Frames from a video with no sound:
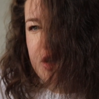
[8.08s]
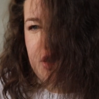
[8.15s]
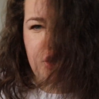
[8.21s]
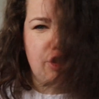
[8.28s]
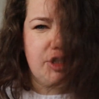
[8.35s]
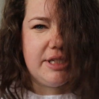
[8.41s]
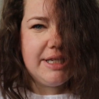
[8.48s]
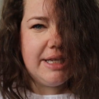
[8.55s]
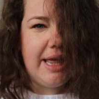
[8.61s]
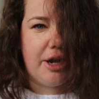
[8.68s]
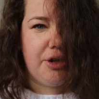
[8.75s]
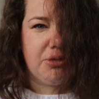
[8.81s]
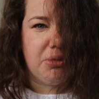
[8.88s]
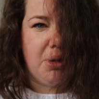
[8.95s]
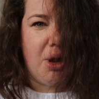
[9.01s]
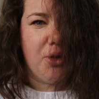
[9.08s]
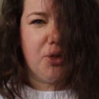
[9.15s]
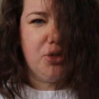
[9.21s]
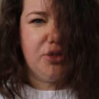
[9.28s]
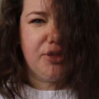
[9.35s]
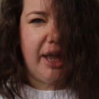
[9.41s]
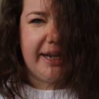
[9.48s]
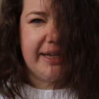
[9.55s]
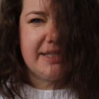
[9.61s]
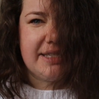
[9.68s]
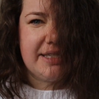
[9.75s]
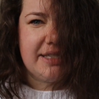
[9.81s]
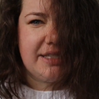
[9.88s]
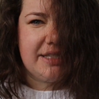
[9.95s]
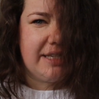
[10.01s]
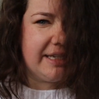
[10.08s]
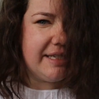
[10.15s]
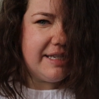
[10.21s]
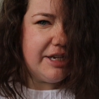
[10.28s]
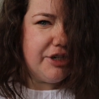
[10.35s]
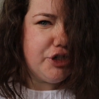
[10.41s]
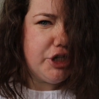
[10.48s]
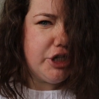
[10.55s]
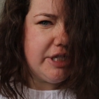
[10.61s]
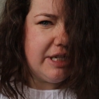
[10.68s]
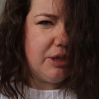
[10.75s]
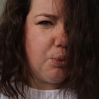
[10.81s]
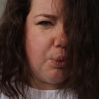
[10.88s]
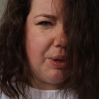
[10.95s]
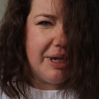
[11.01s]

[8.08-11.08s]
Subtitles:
Did you just see that grow like 6 inches in